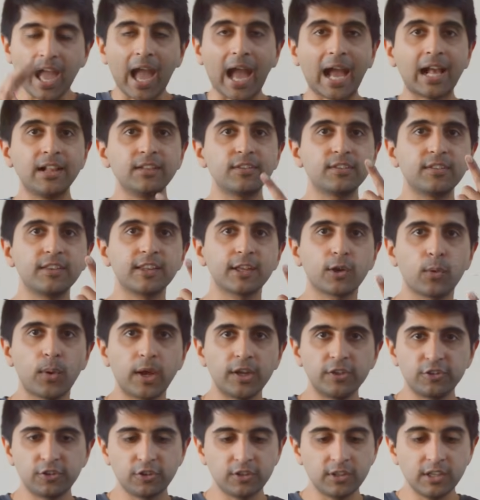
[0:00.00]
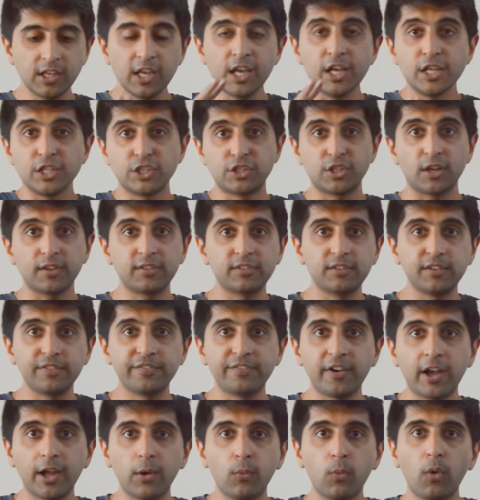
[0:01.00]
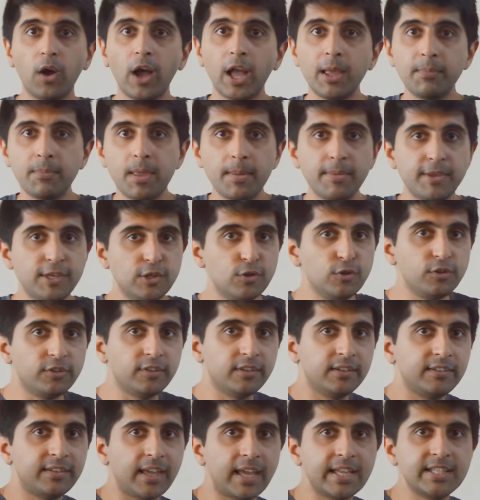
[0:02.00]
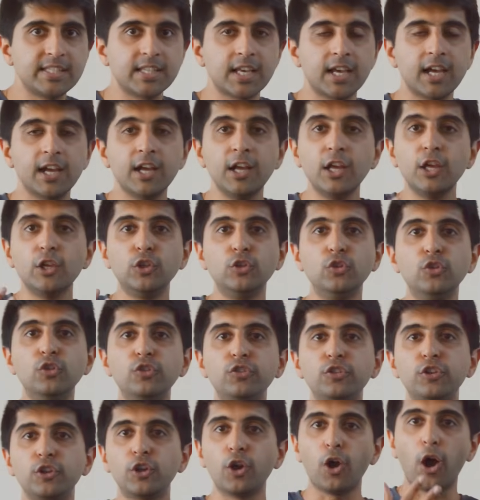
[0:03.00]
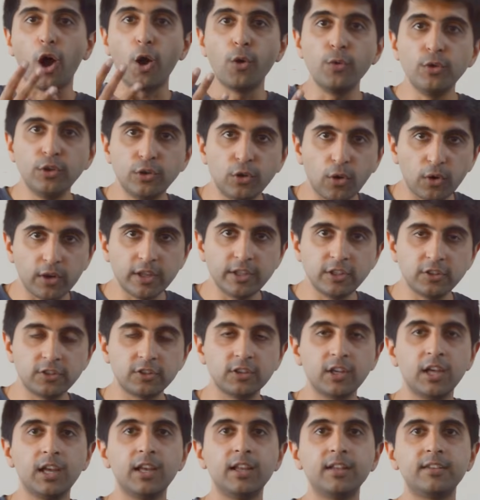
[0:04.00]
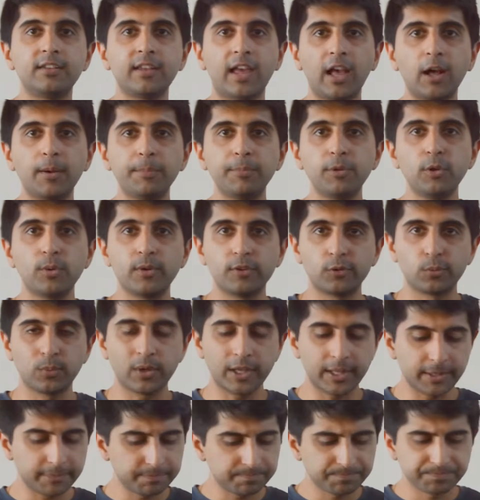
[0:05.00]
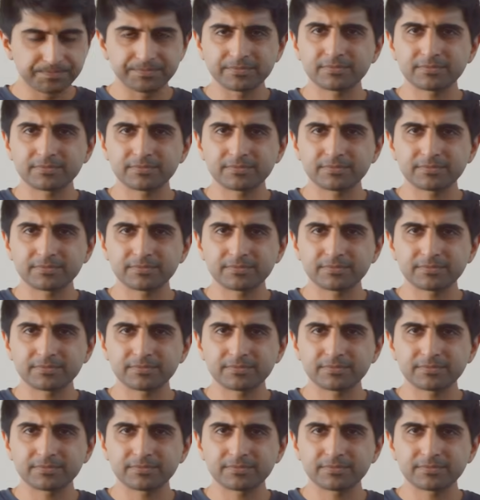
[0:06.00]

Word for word: Answer the question, justify why maybe using data using your own knowledge to help you as well,